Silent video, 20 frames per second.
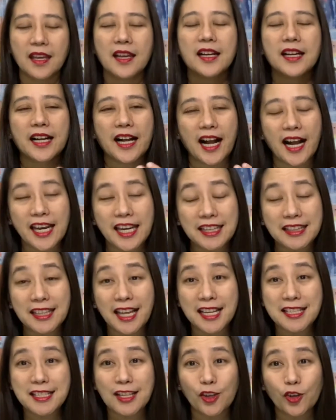Kahit
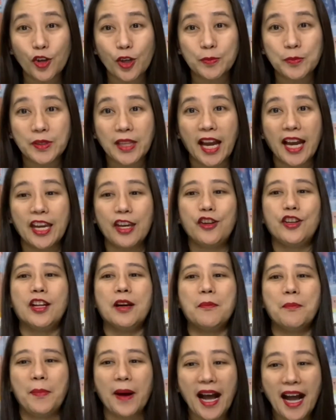nasa loob tayo
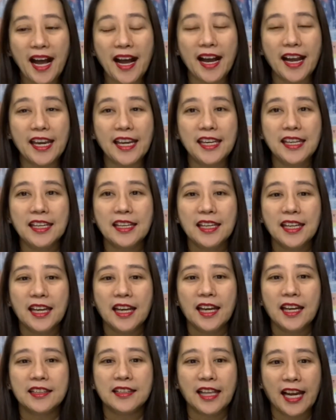ng bahay,
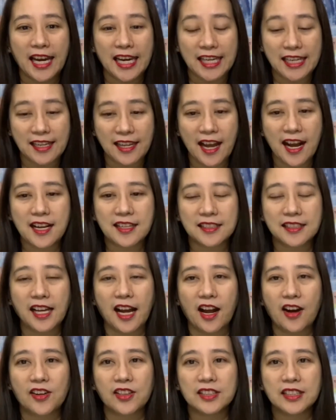dahil
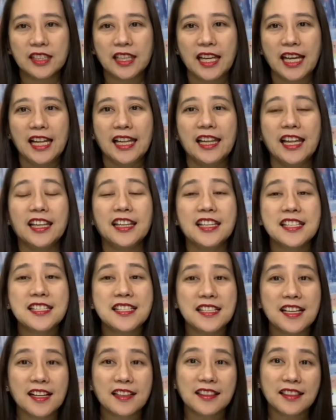lockdown, let us
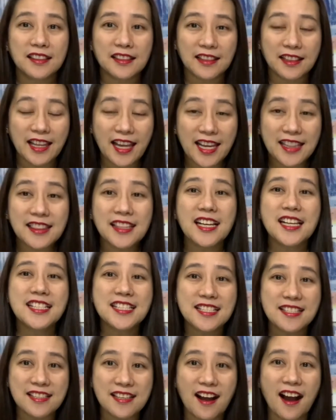
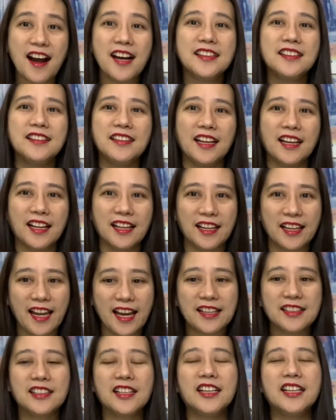not
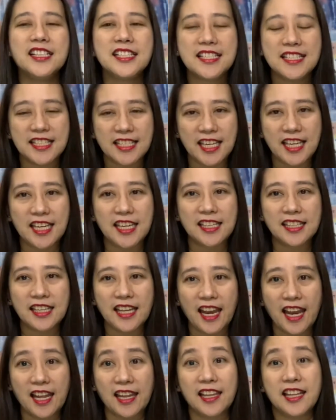neglect our skin
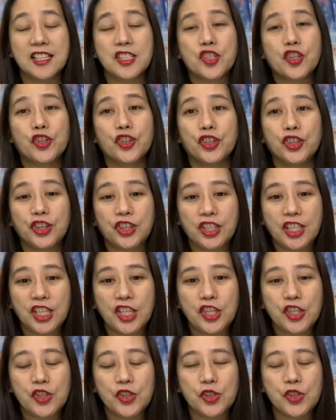and let's
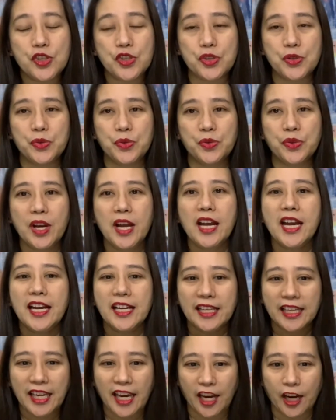continue to
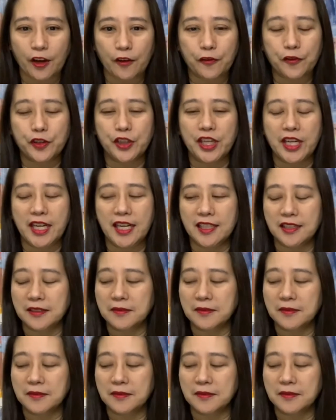care for it.